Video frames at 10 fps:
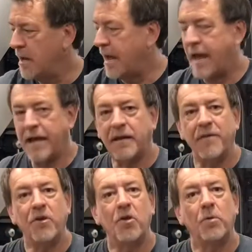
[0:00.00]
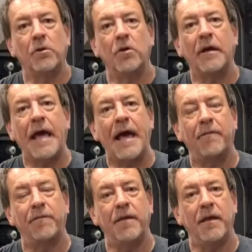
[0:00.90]
and giving you a look
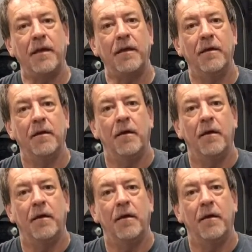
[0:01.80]
at the